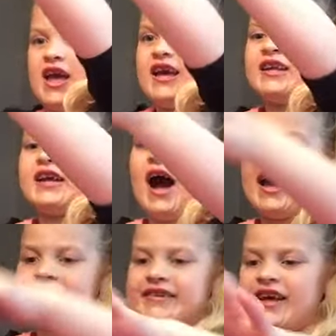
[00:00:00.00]
And
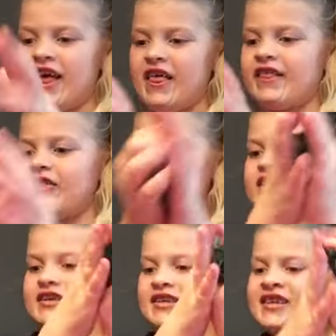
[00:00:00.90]
guys,
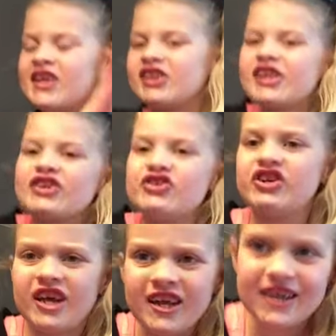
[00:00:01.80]
this
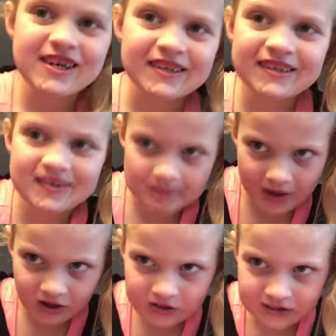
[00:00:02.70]
legit
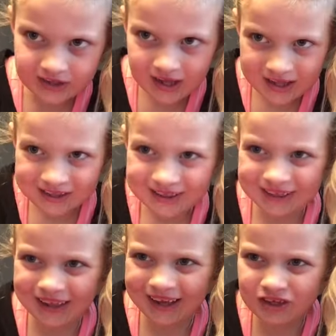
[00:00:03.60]
smells
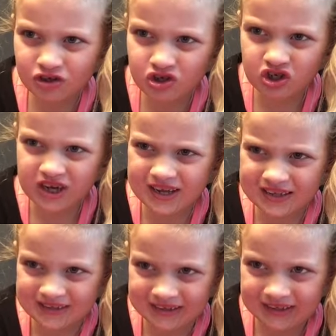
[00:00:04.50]
like
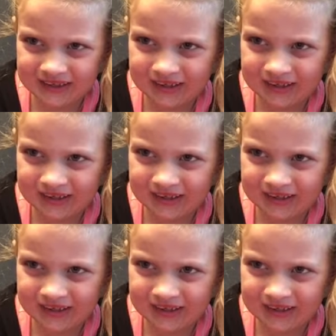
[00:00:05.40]
trees.